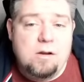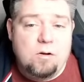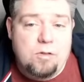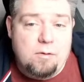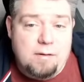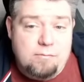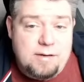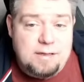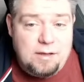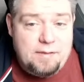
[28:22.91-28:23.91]
Although I
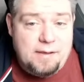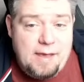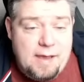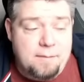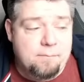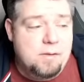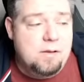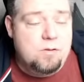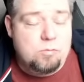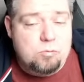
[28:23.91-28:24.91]
really like the game,
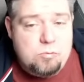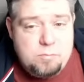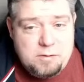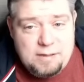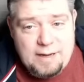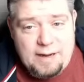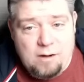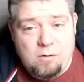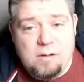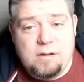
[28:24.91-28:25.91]
the rule book
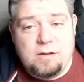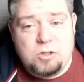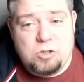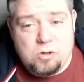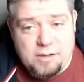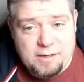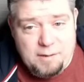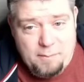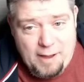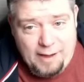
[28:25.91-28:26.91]
layout is
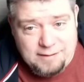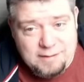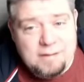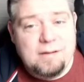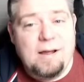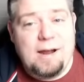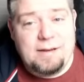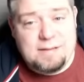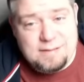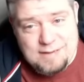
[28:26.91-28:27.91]
shockingly bad
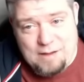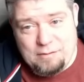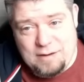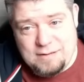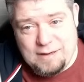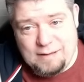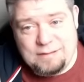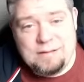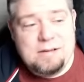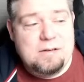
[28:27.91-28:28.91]
and doesn't have an index.